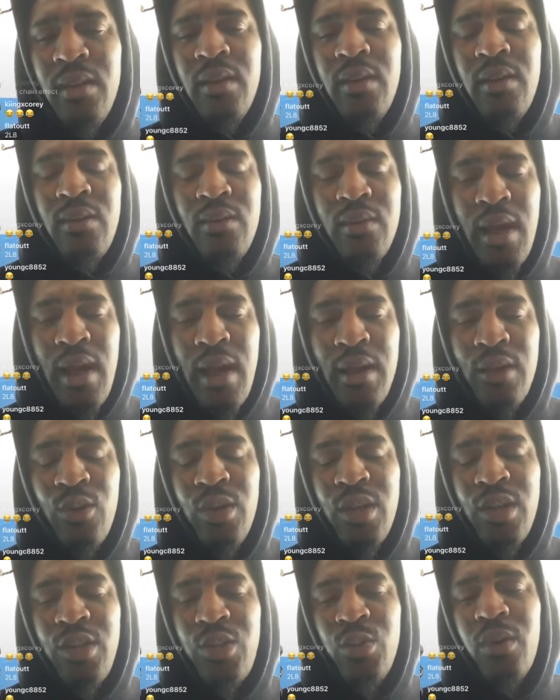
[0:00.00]
On God, go
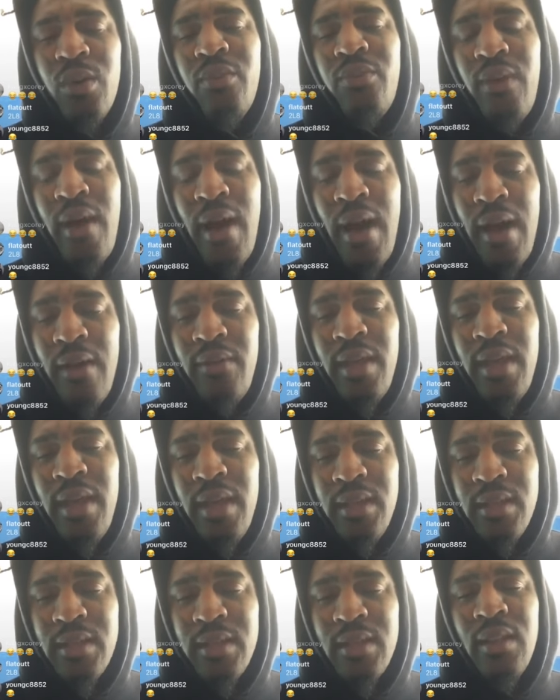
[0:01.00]
get you a
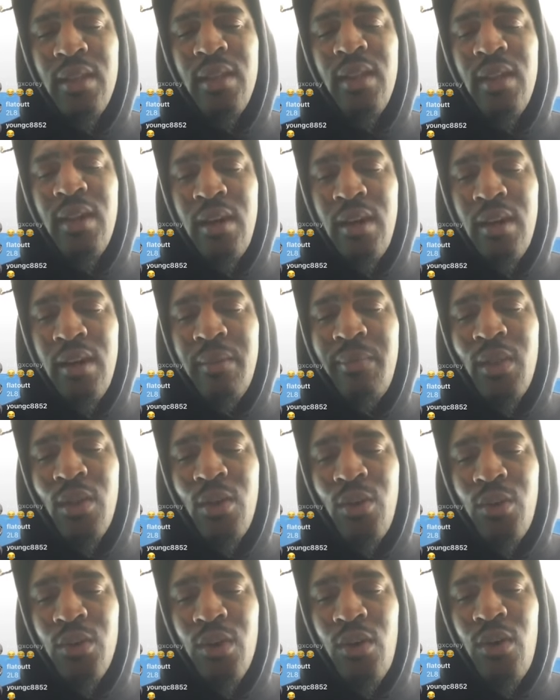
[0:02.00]
5S, lo-
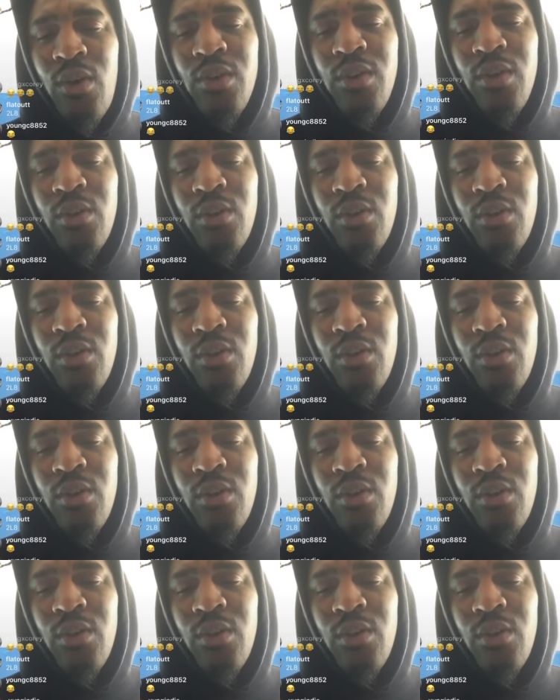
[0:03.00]
upload all your